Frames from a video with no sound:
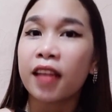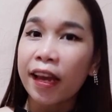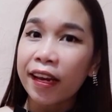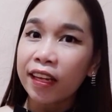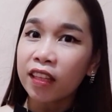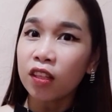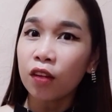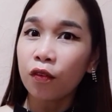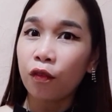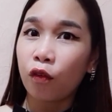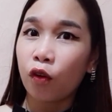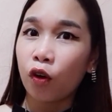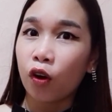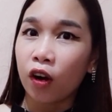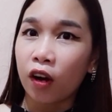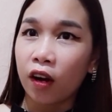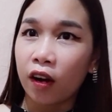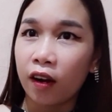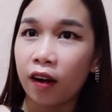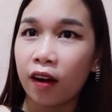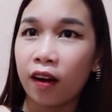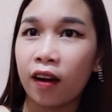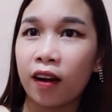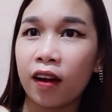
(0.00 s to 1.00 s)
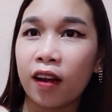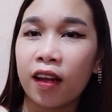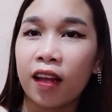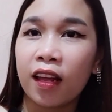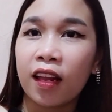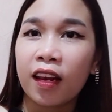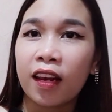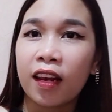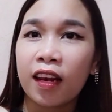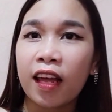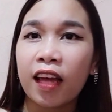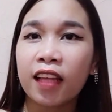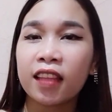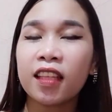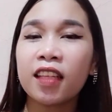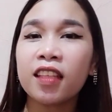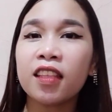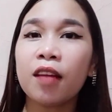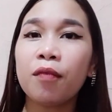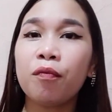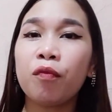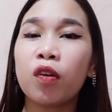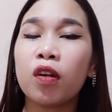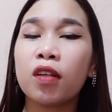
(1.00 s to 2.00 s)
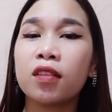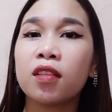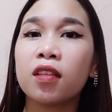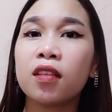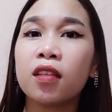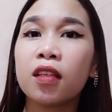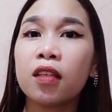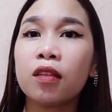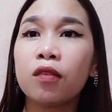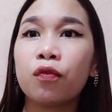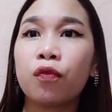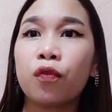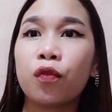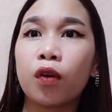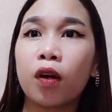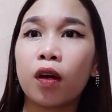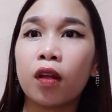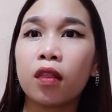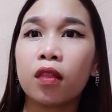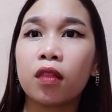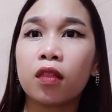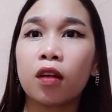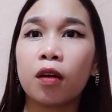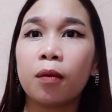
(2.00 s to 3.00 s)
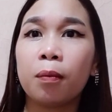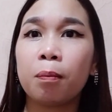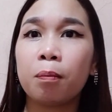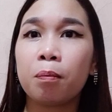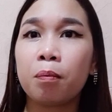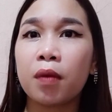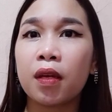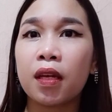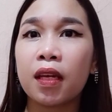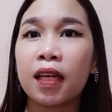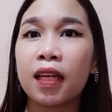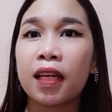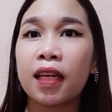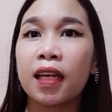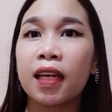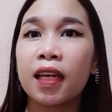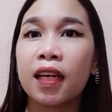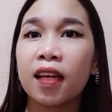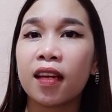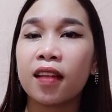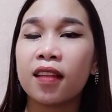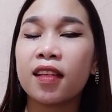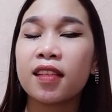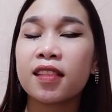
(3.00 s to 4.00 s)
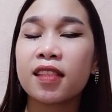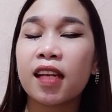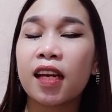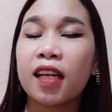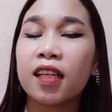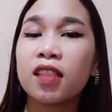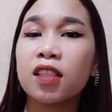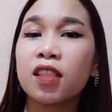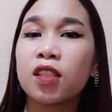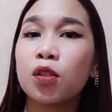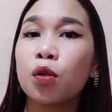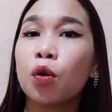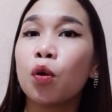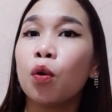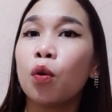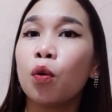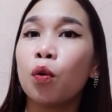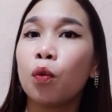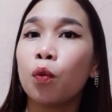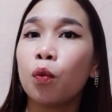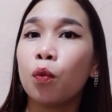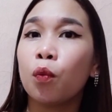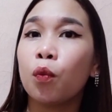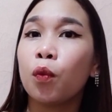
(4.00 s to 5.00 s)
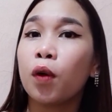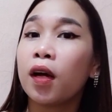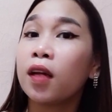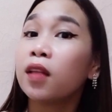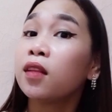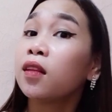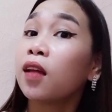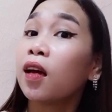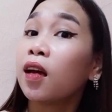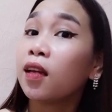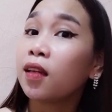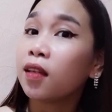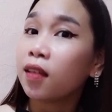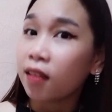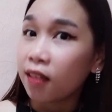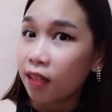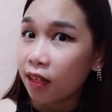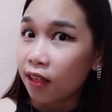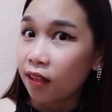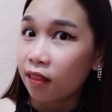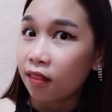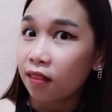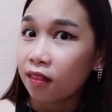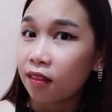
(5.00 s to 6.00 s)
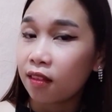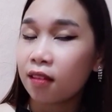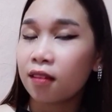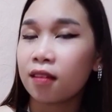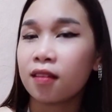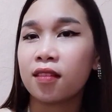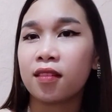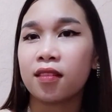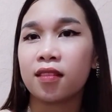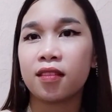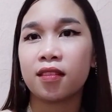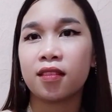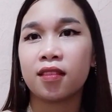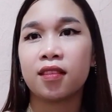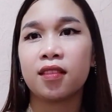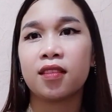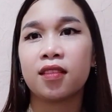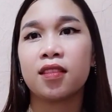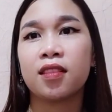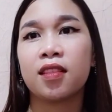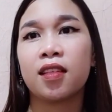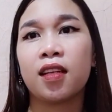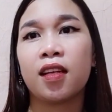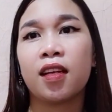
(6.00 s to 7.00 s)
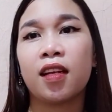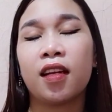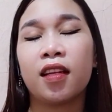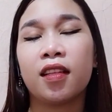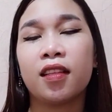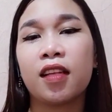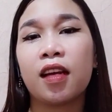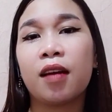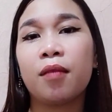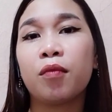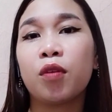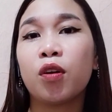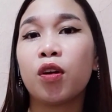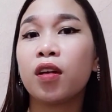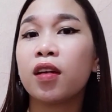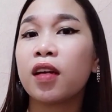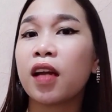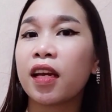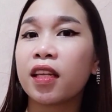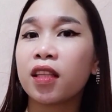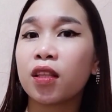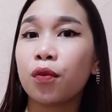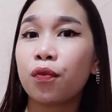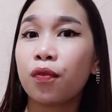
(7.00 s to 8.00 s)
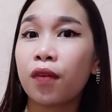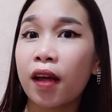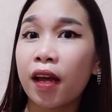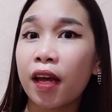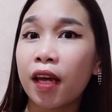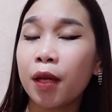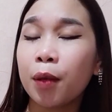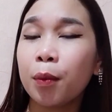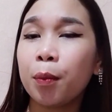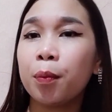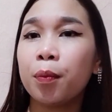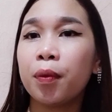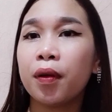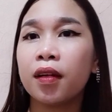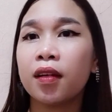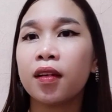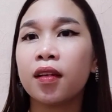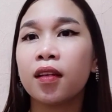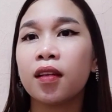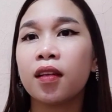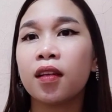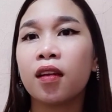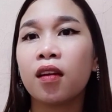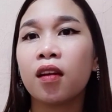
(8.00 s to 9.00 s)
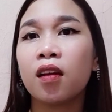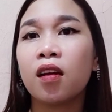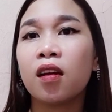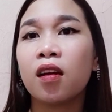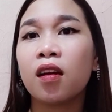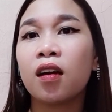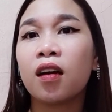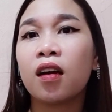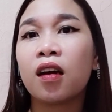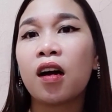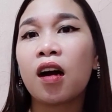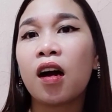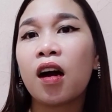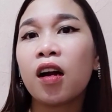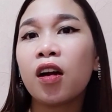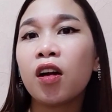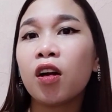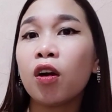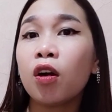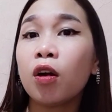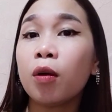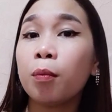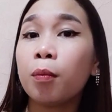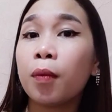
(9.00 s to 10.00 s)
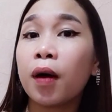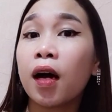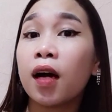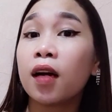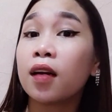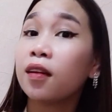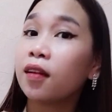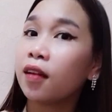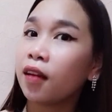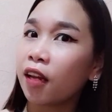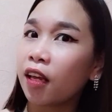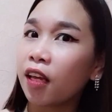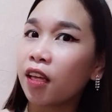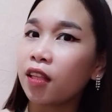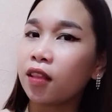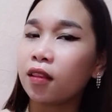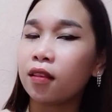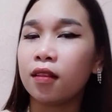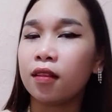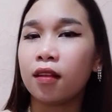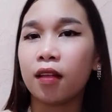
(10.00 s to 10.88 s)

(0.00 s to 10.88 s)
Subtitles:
letting the person in front of me decides what I eat. Number 95, car or bug race.